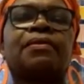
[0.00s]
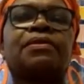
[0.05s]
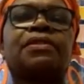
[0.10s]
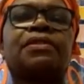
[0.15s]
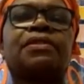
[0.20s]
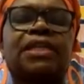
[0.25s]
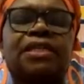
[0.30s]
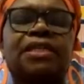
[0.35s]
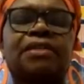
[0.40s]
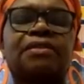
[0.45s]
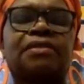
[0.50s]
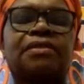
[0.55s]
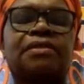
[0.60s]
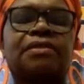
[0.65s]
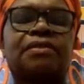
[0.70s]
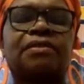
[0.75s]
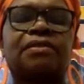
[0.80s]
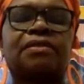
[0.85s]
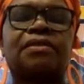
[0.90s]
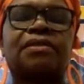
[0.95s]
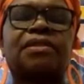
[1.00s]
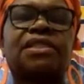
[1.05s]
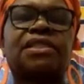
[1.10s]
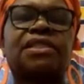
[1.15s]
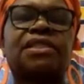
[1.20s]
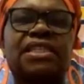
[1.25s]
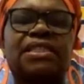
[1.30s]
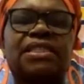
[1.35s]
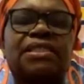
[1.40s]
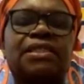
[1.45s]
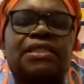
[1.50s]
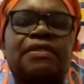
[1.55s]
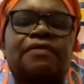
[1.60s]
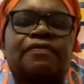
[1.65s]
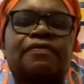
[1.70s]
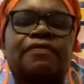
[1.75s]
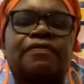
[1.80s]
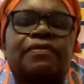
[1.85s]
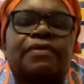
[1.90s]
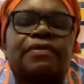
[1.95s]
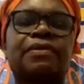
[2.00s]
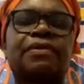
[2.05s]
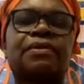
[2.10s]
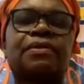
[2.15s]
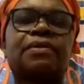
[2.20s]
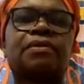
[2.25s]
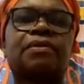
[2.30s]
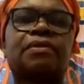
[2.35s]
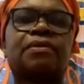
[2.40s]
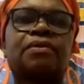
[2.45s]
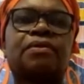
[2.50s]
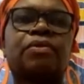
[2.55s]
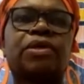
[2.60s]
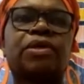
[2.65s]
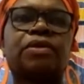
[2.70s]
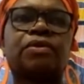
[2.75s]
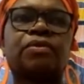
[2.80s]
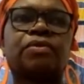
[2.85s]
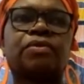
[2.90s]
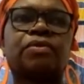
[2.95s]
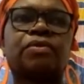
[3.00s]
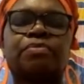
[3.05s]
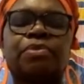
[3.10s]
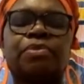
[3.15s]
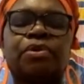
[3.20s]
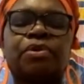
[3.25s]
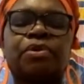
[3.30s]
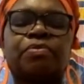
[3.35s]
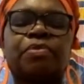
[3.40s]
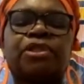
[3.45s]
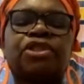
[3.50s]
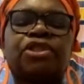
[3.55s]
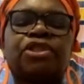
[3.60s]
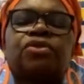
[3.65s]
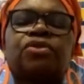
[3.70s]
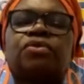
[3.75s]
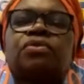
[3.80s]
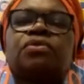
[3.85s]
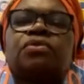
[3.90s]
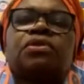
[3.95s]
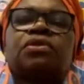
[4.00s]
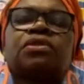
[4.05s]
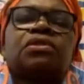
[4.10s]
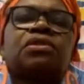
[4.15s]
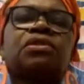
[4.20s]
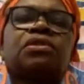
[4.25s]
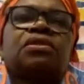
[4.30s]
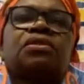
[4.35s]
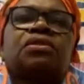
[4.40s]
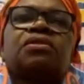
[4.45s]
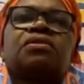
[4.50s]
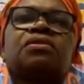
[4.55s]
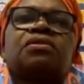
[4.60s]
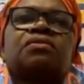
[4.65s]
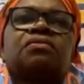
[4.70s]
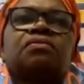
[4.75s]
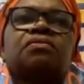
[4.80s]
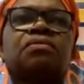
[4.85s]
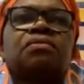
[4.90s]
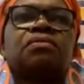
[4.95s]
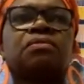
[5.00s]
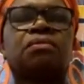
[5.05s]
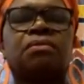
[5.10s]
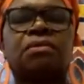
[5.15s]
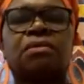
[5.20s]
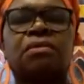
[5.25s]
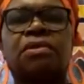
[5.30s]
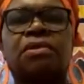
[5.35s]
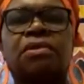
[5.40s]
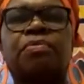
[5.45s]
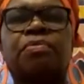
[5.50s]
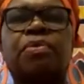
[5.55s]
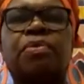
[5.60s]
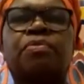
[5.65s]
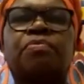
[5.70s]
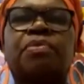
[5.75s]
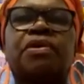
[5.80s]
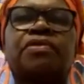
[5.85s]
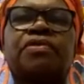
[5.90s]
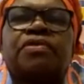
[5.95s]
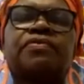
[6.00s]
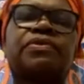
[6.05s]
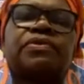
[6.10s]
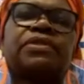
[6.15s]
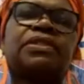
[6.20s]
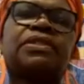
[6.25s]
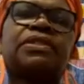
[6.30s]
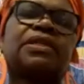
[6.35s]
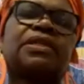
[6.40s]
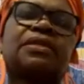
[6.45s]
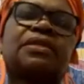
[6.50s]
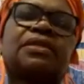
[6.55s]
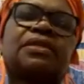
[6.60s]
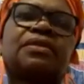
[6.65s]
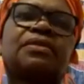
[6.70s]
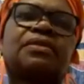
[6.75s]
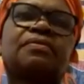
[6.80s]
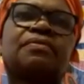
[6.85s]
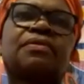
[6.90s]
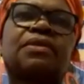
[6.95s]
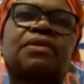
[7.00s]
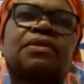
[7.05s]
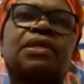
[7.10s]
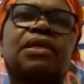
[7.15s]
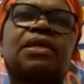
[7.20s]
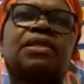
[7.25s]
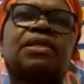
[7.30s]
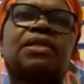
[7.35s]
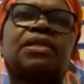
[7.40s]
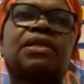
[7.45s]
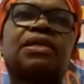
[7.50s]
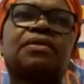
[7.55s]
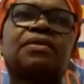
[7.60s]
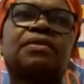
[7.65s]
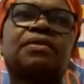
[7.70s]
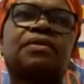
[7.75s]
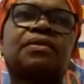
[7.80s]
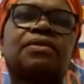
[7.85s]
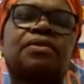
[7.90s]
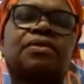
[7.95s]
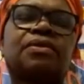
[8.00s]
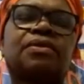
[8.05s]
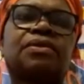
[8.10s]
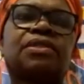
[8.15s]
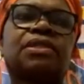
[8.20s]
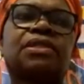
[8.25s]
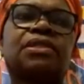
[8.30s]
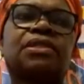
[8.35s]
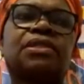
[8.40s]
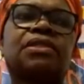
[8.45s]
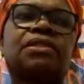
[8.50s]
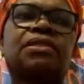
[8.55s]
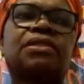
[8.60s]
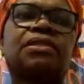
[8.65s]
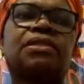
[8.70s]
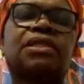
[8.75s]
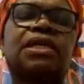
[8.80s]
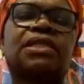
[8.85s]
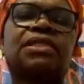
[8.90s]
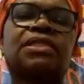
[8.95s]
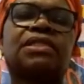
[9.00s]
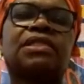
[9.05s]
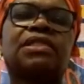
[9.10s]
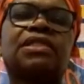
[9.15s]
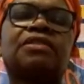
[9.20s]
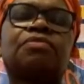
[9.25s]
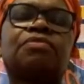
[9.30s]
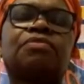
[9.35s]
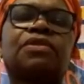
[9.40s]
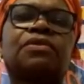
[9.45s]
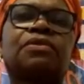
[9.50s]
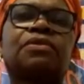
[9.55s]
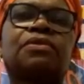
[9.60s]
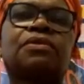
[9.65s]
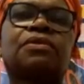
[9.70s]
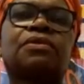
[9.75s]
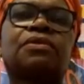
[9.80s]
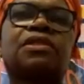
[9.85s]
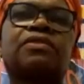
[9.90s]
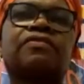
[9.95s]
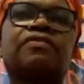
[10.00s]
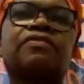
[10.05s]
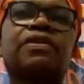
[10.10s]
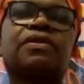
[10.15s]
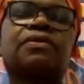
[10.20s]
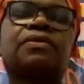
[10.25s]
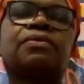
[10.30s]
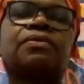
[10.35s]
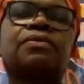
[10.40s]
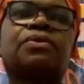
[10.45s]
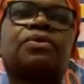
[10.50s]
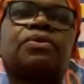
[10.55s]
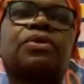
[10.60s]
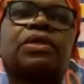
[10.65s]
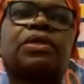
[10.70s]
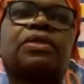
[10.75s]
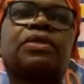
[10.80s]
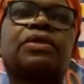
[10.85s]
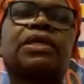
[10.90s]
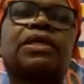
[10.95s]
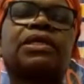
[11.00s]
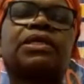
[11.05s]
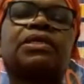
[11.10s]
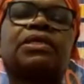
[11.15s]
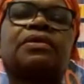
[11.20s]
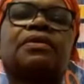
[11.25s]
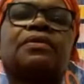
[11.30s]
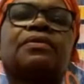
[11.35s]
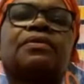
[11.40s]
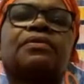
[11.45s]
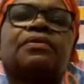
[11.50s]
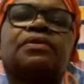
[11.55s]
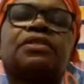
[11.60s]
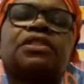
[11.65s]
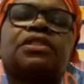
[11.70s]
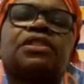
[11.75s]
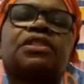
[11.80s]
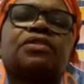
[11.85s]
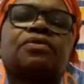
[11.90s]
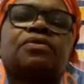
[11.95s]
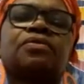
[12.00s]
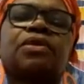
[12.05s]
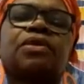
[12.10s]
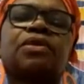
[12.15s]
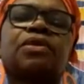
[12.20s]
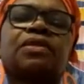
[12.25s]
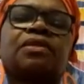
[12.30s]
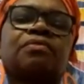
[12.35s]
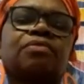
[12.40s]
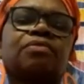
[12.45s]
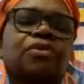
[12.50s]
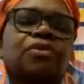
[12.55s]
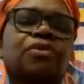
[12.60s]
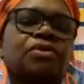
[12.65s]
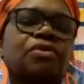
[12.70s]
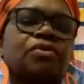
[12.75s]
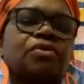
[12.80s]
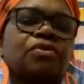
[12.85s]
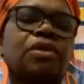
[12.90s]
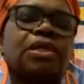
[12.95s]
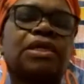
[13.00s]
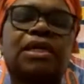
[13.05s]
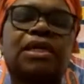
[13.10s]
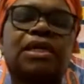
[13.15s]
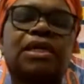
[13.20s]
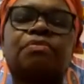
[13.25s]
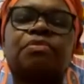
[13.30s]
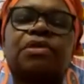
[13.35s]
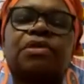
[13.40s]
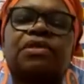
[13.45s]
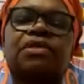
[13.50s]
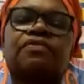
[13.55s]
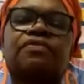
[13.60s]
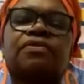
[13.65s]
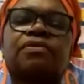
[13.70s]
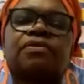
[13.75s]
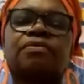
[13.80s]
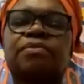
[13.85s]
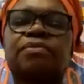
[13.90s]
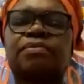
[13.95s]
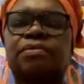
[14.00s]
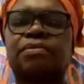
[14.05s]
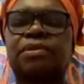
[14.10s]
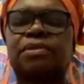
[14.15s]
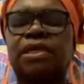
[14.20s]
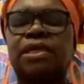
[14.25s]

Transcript: and stay safe. When you wear proper shoes, proper foot care, and those non-slip socks, they're very good when you're indoors. Just wear them, because one carpet from